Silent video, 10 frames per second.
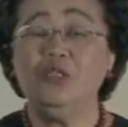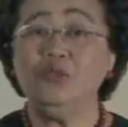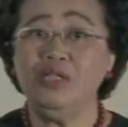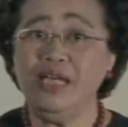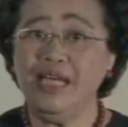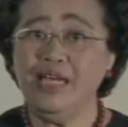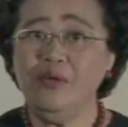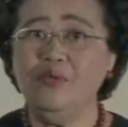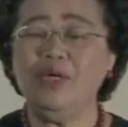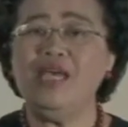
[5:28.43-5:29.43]
Today,
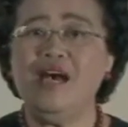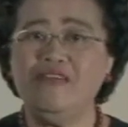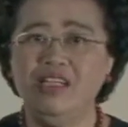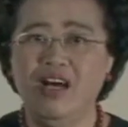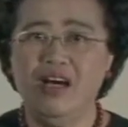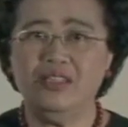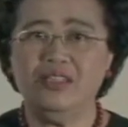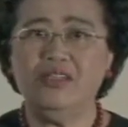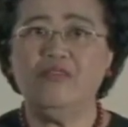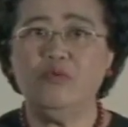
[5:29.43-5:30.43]
we have the
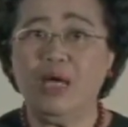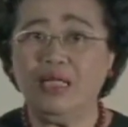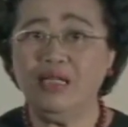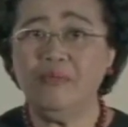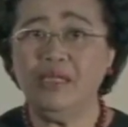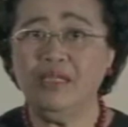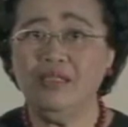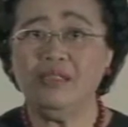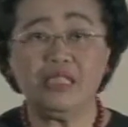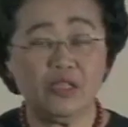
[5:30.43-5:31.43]
honor of welcoming
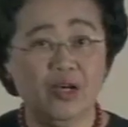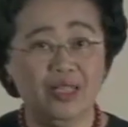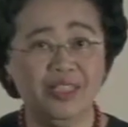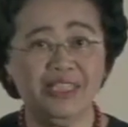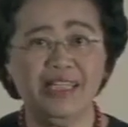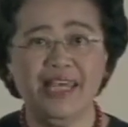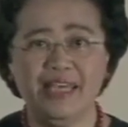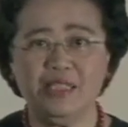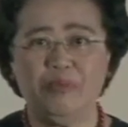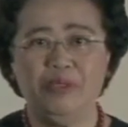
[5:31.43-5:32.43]
the scholars and
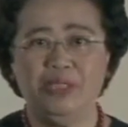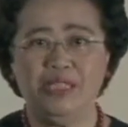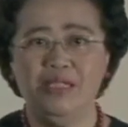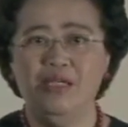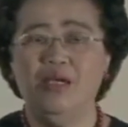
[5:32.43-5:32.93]
experts,